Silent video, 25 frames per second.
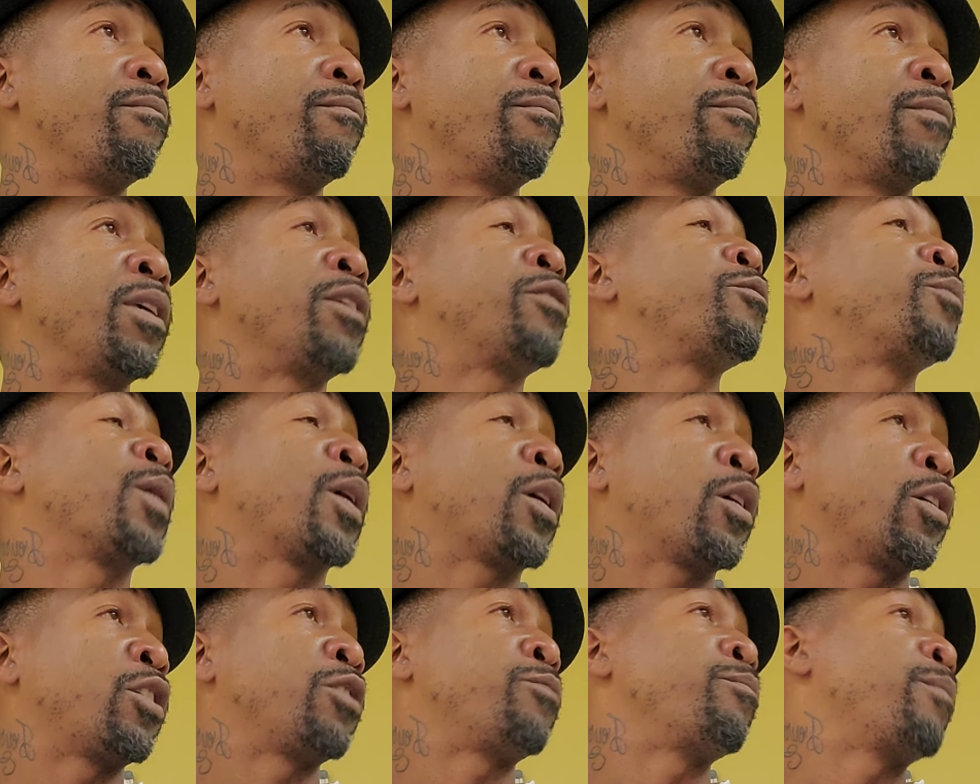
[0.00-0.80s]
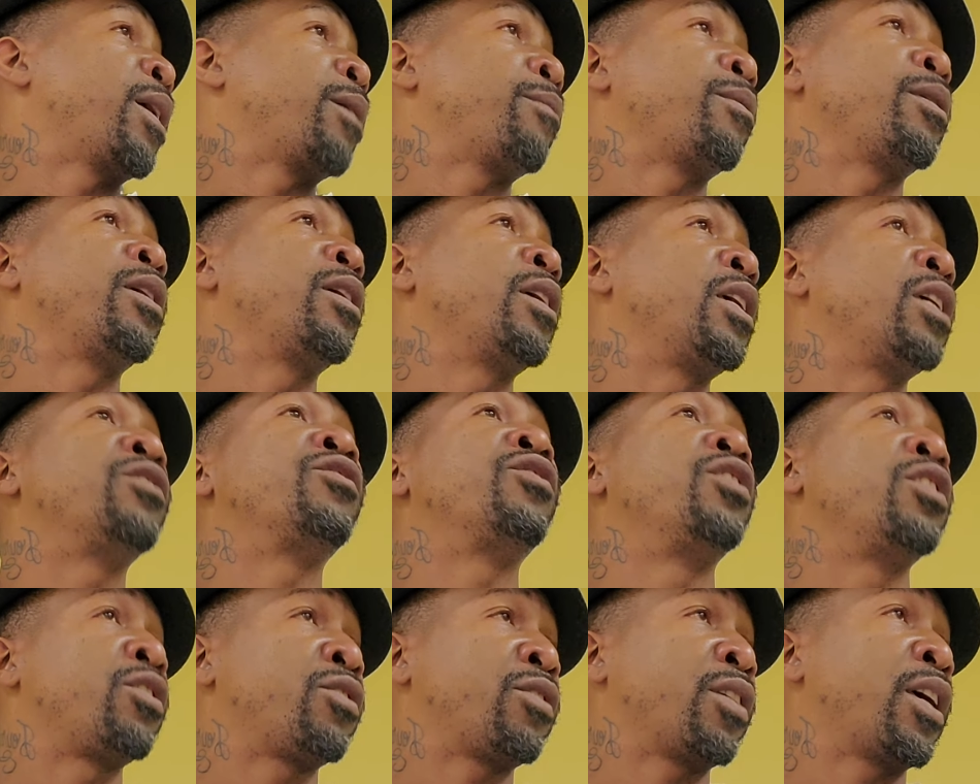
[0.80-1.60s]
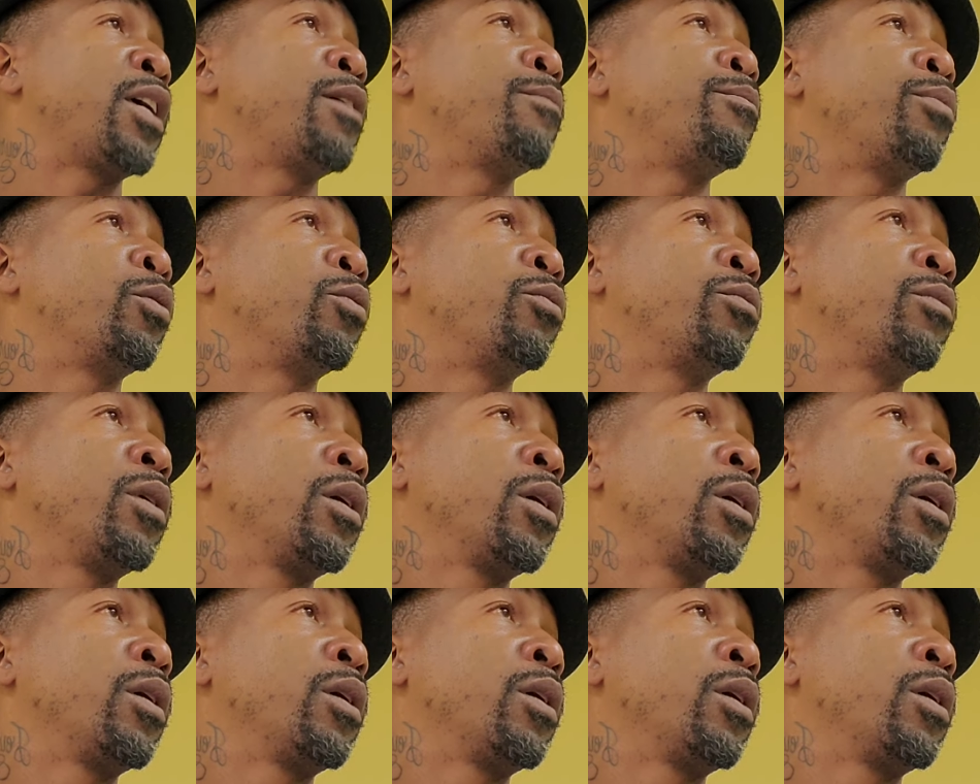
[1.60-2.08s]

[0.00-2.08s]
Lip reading: it's because maybe he's disabled.